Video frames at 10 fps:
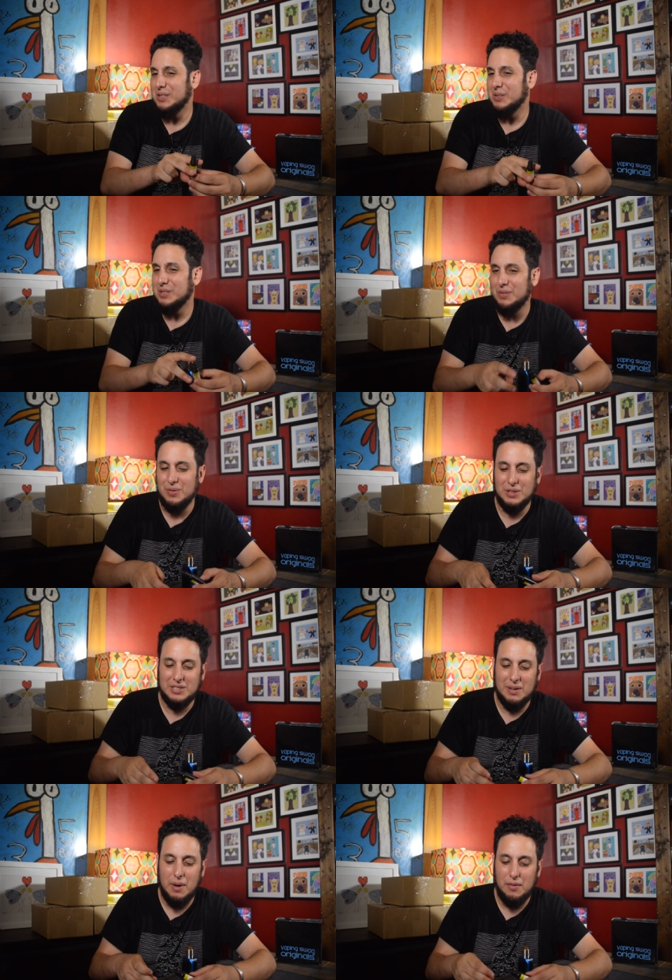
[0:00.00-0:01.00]
juice the
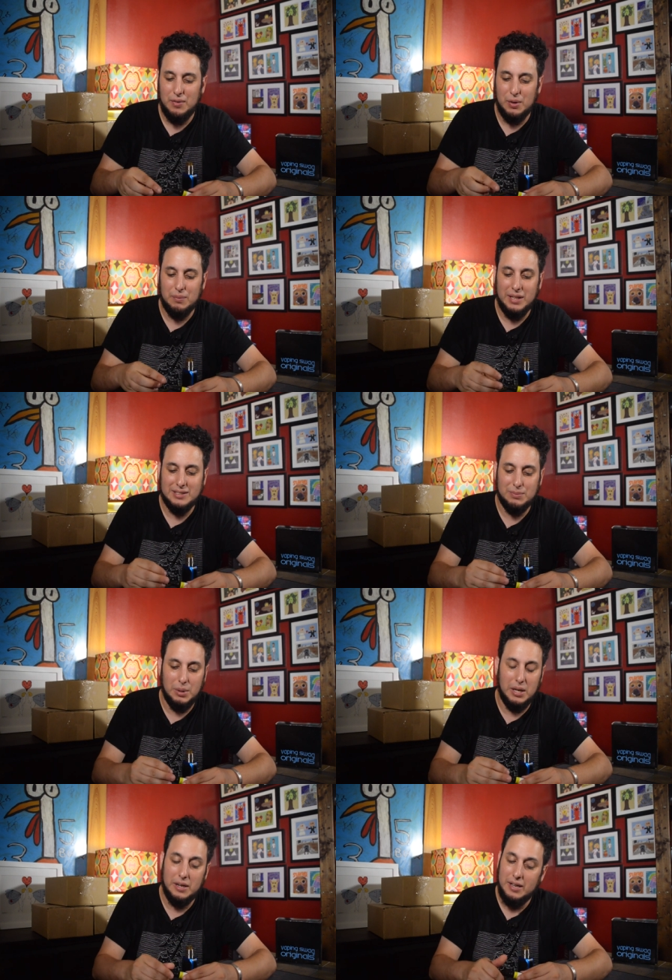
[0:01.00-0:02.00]
first time I filmed this,
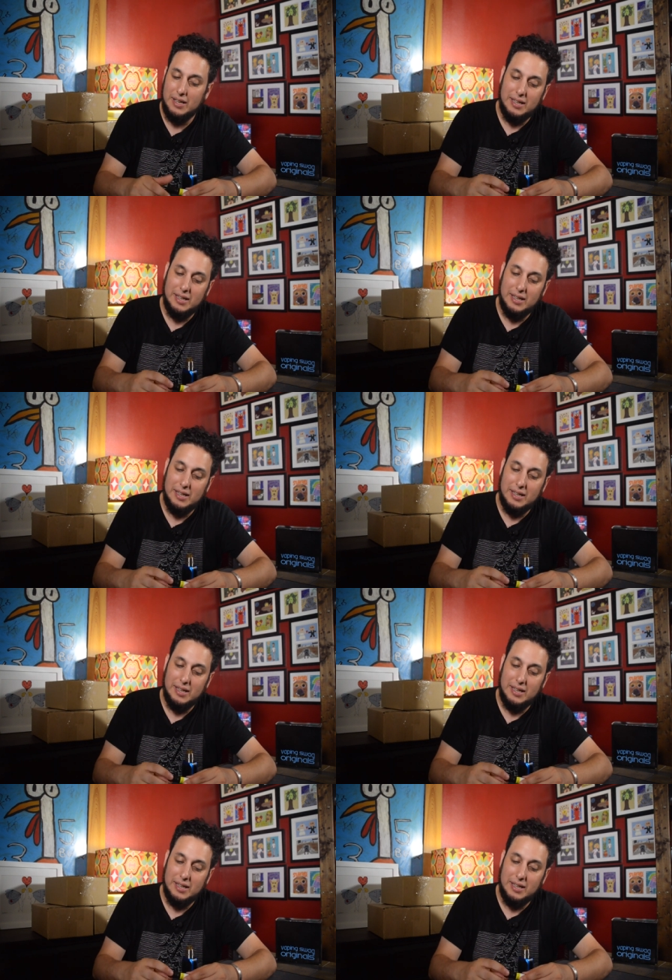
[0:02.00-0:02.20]
but